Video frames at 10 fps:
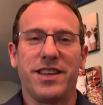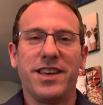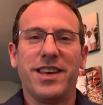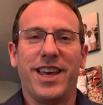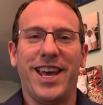and,
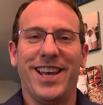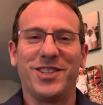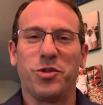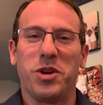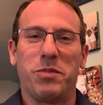
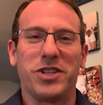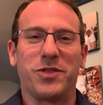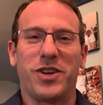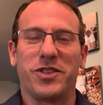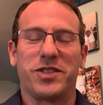and doing a bunch
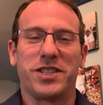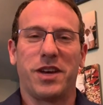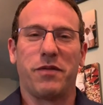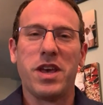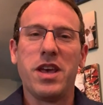of other
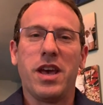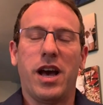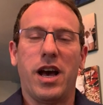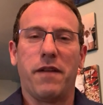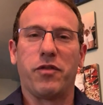stuff
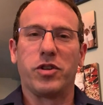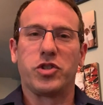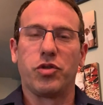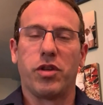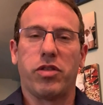for
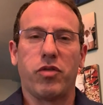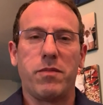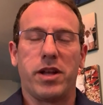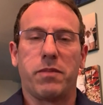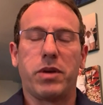a 2 to
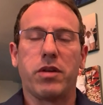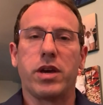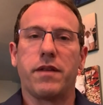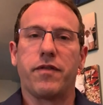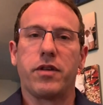3 month
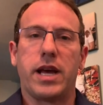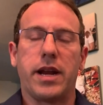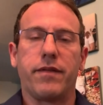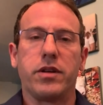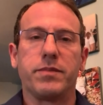period for a
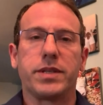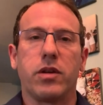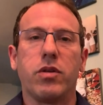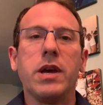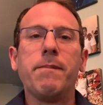lot of them.
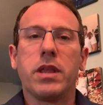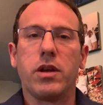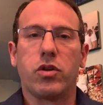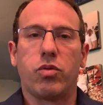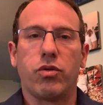So
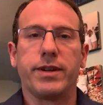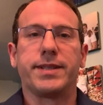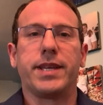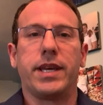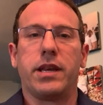they'll
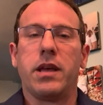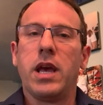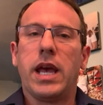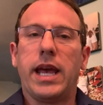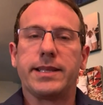quarantine.
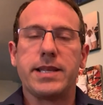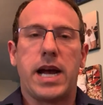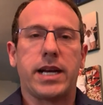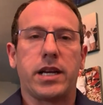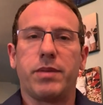It's
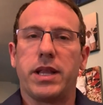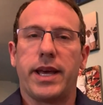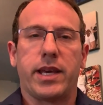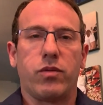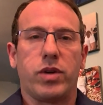not going to be
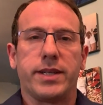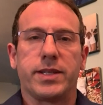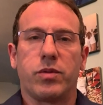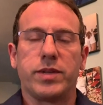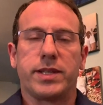like it
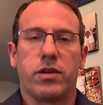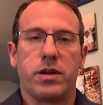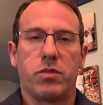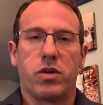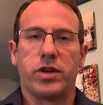was what we
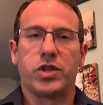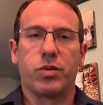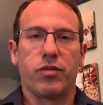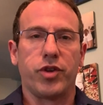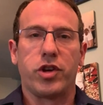saw in March
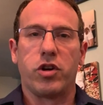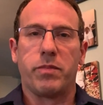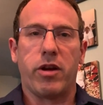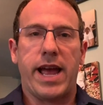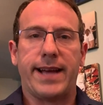where Rudy
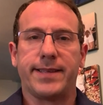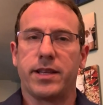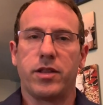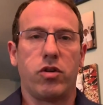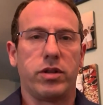Gobert has
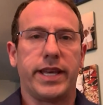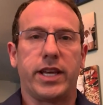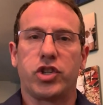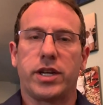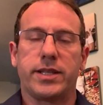it and the whole
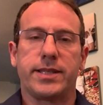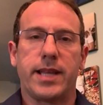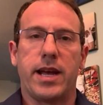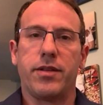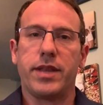league shuts
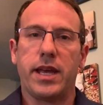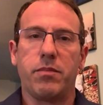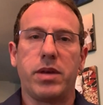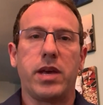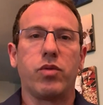down. The
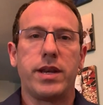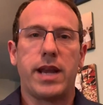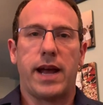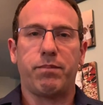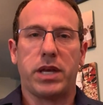NBA would
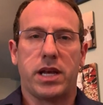not